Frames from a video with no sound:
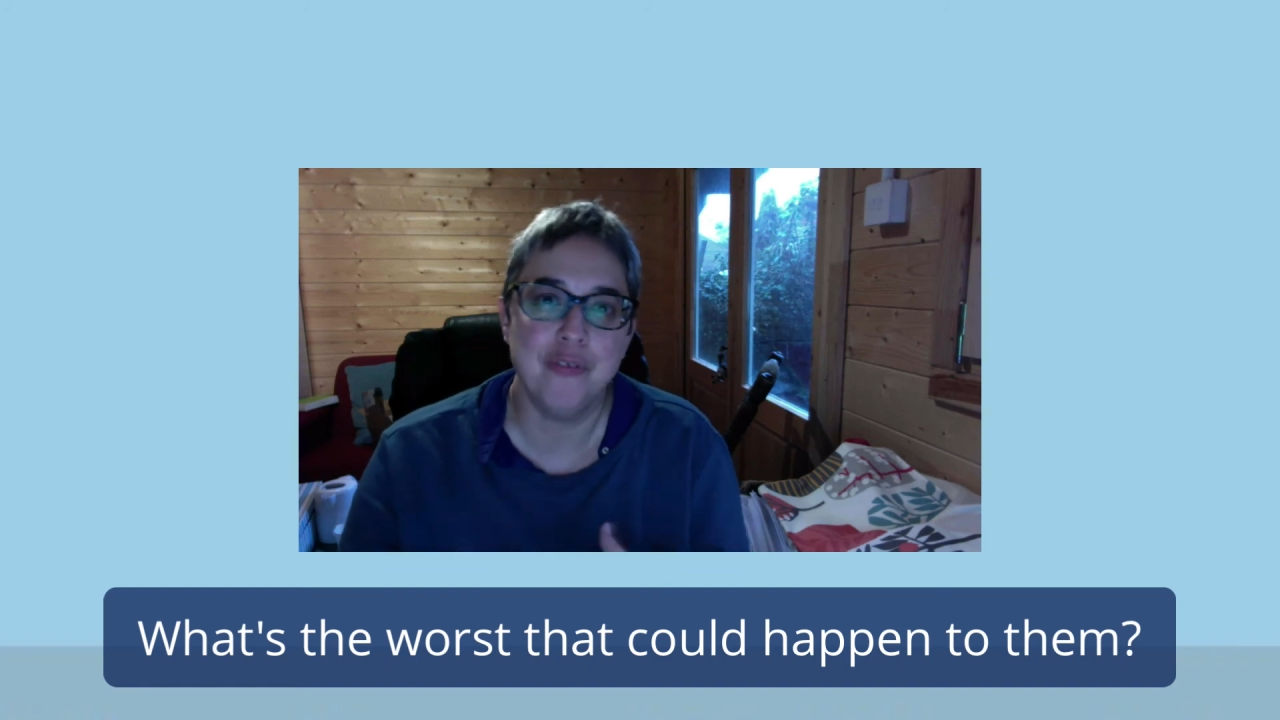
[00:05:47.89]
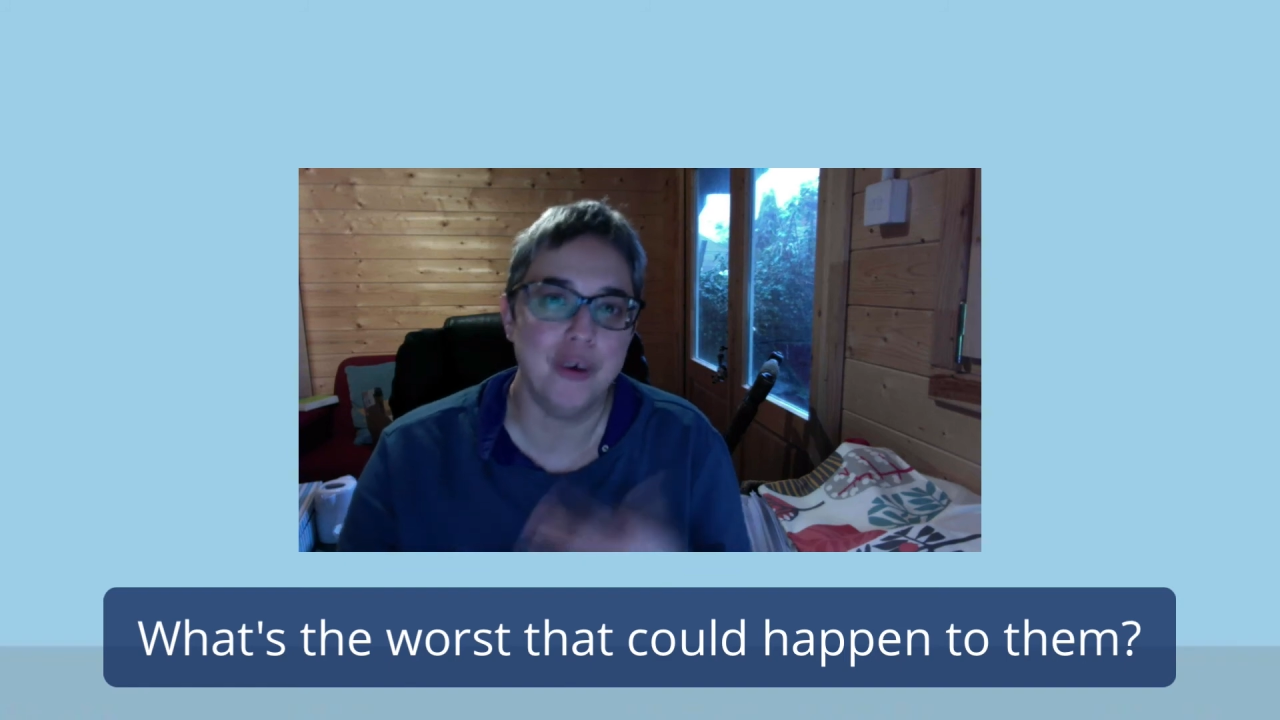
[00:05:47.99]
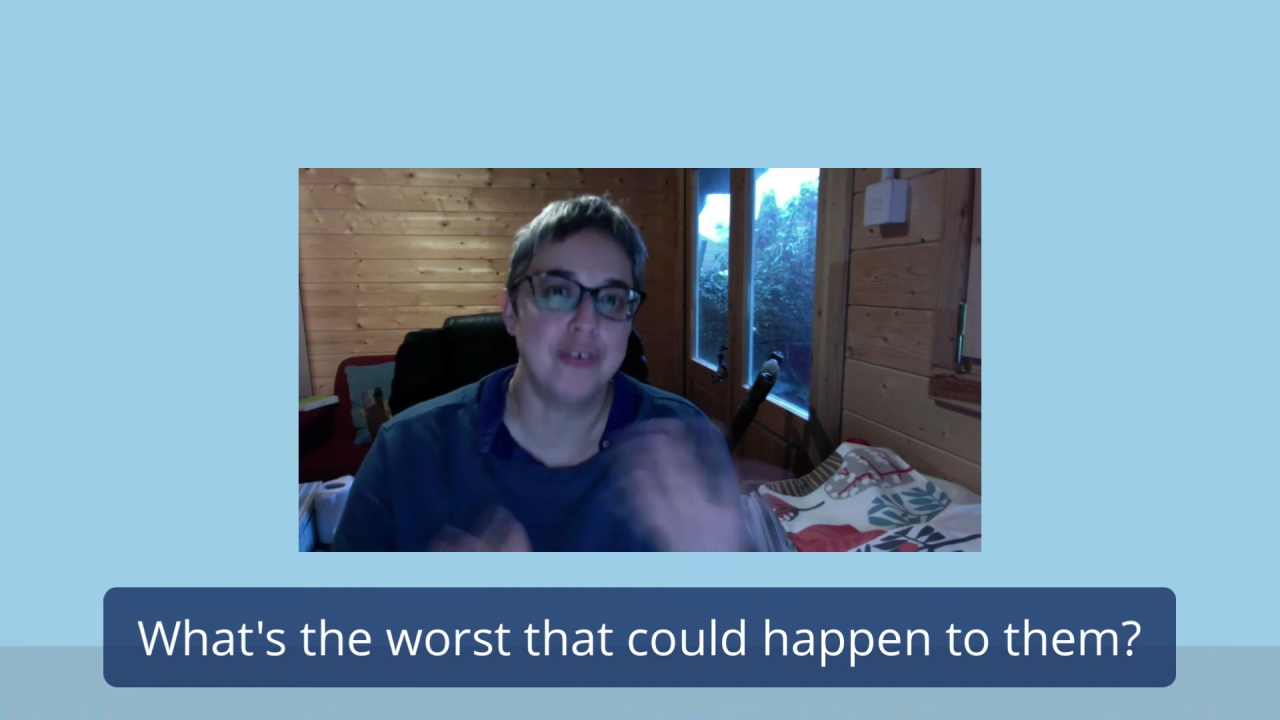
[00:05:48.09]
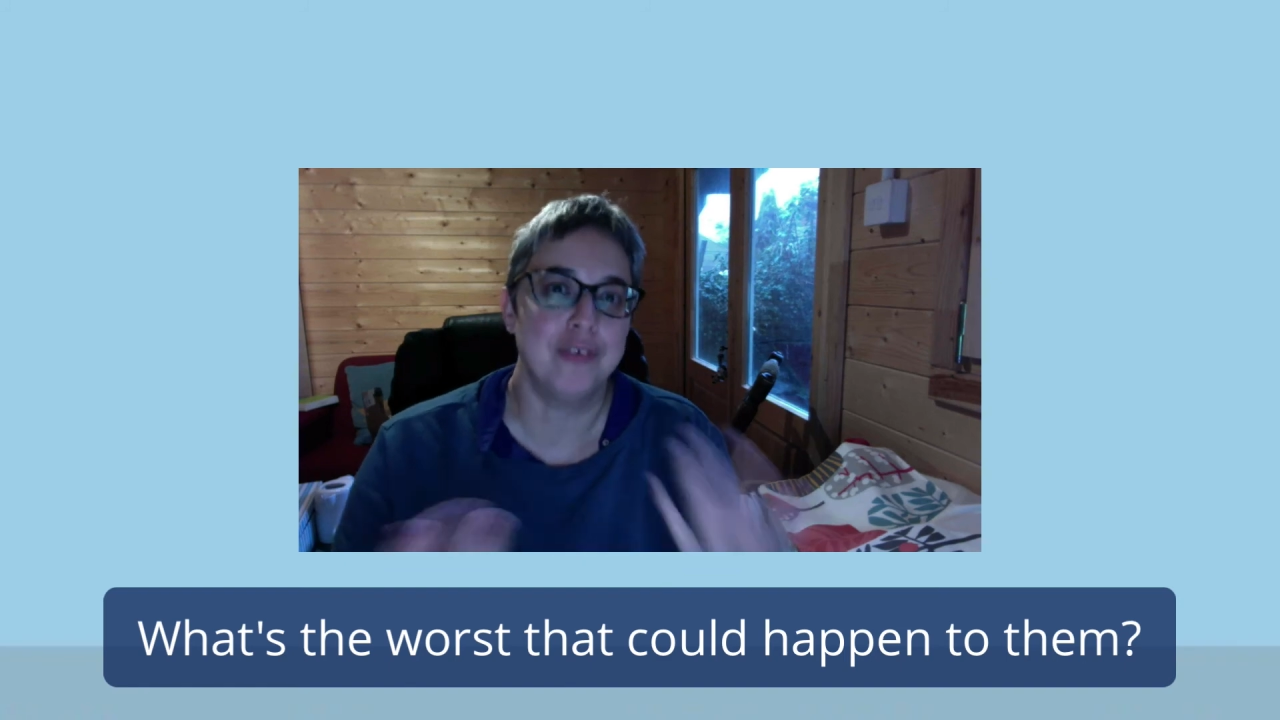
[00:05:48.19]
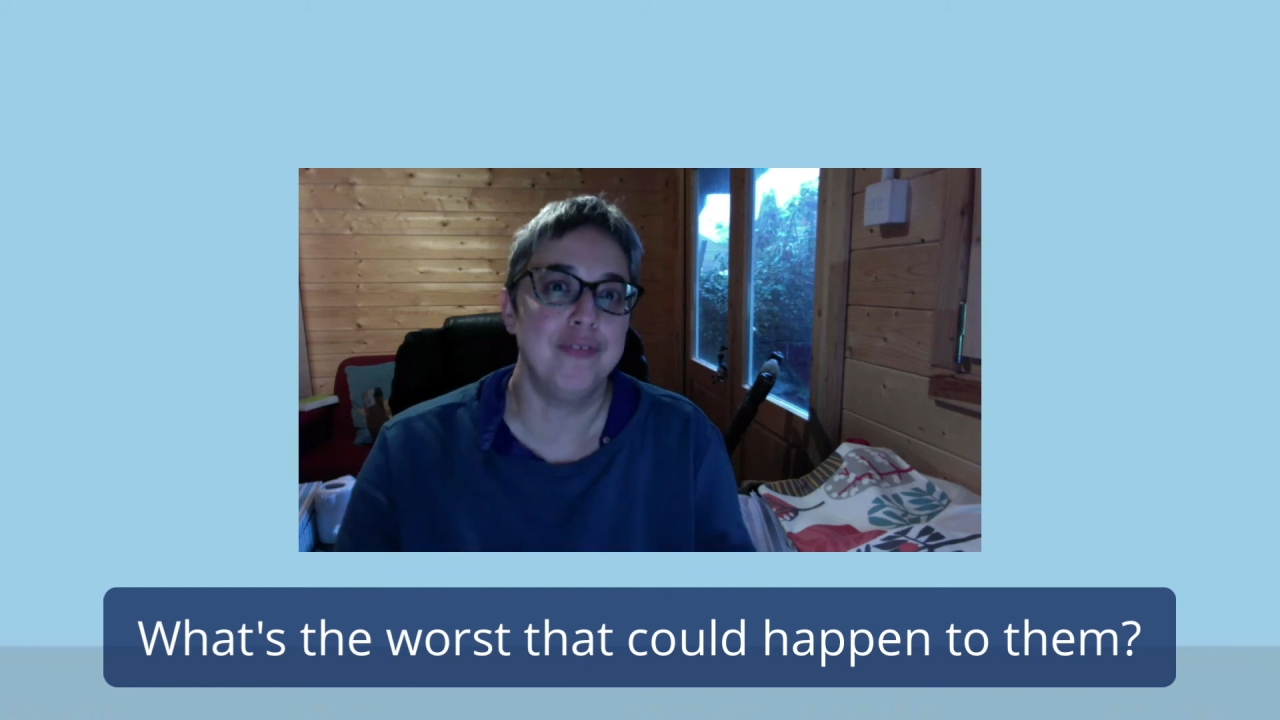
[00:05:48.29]

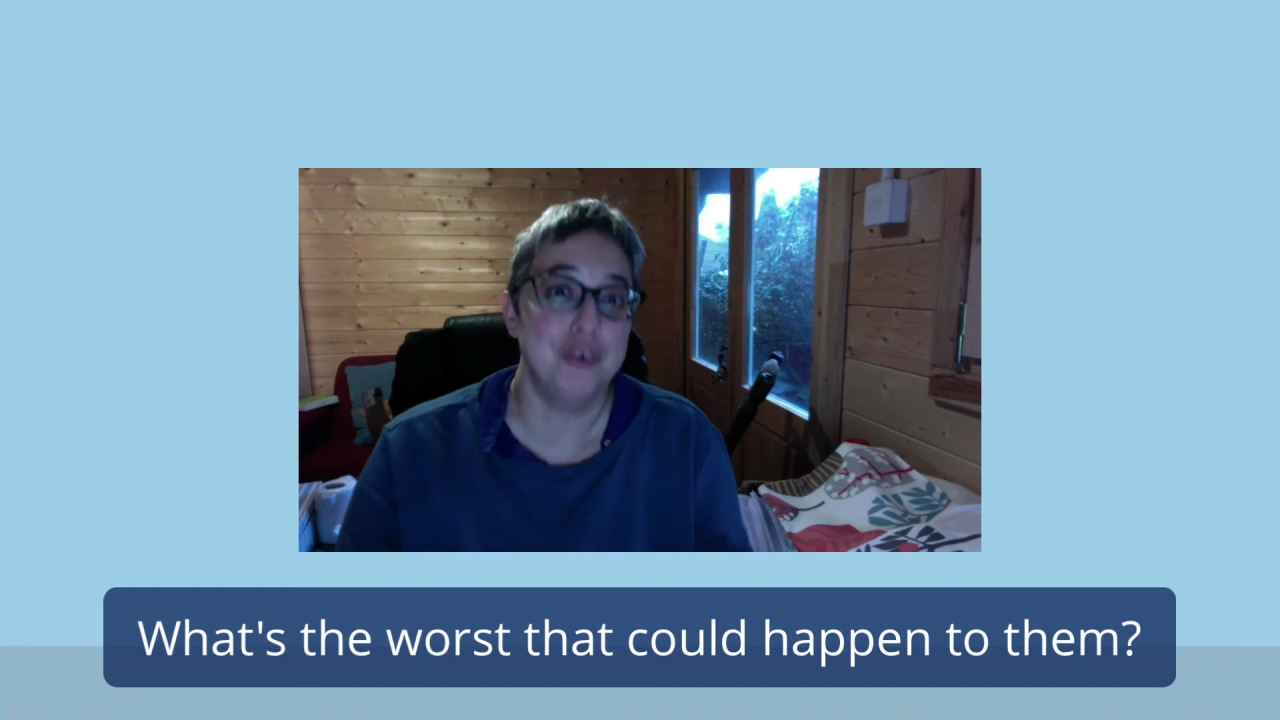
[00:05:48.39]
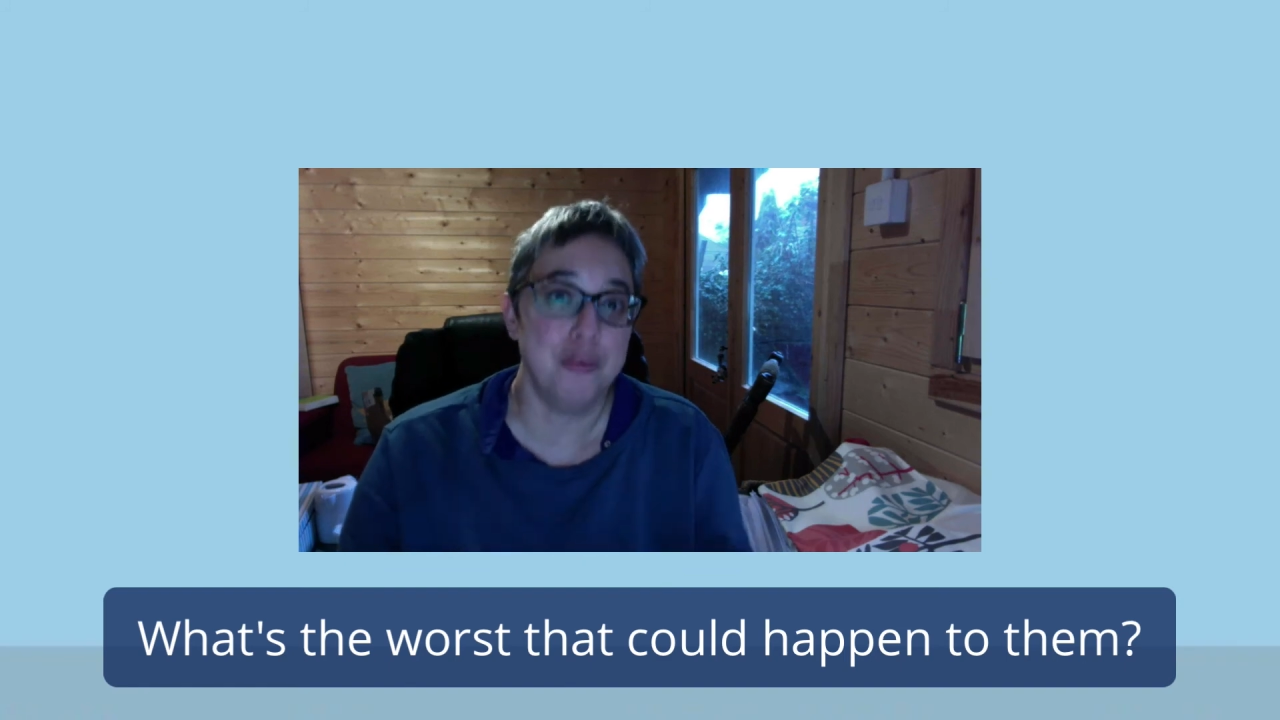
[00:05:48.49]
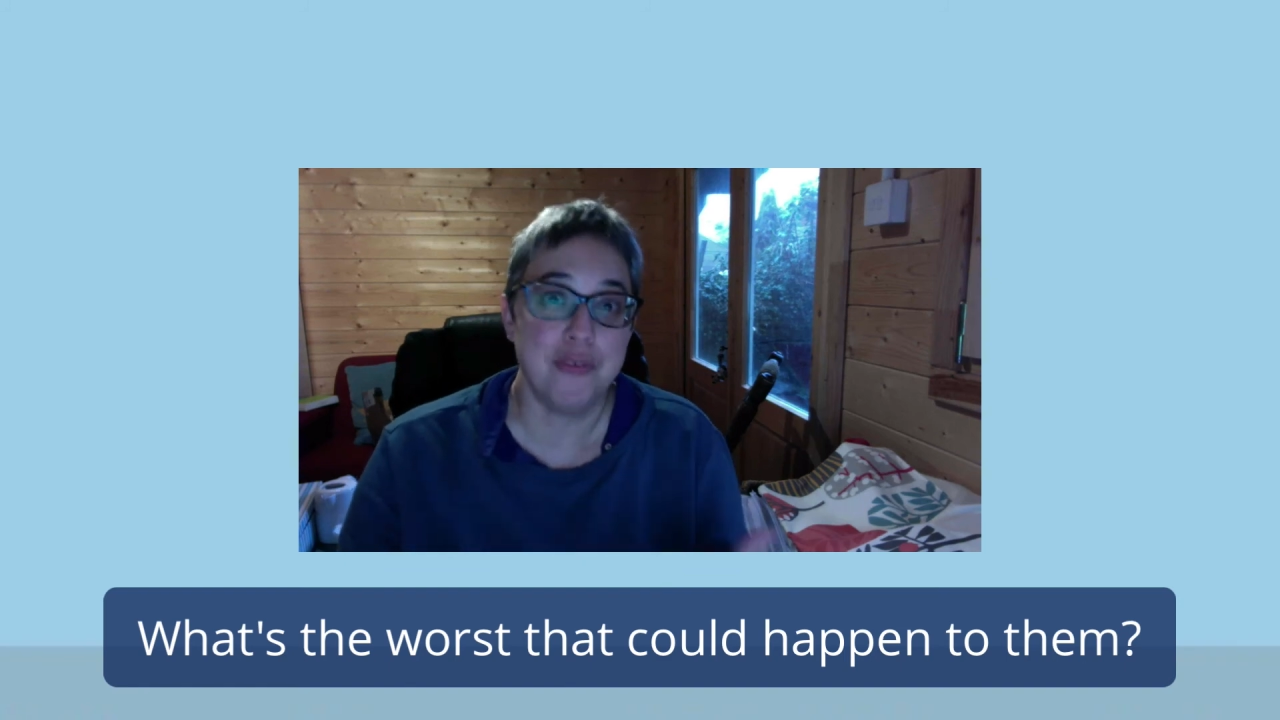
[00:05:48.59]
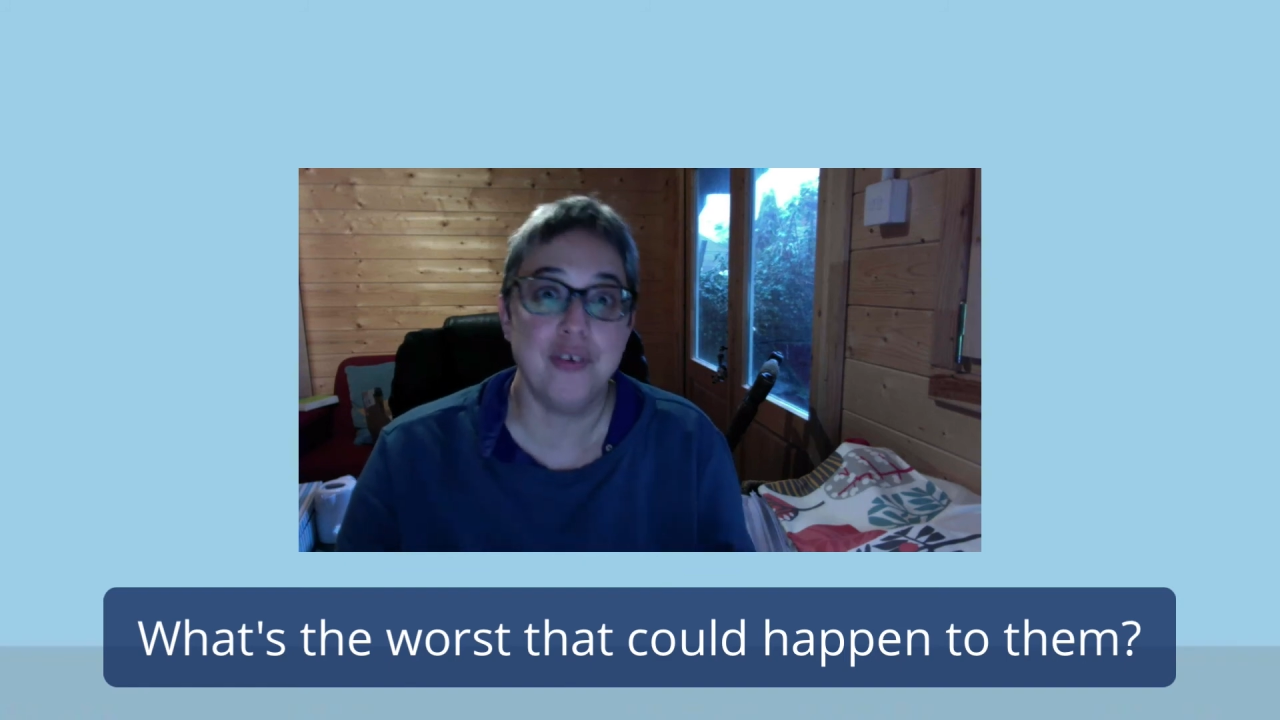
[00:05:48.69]
watched and films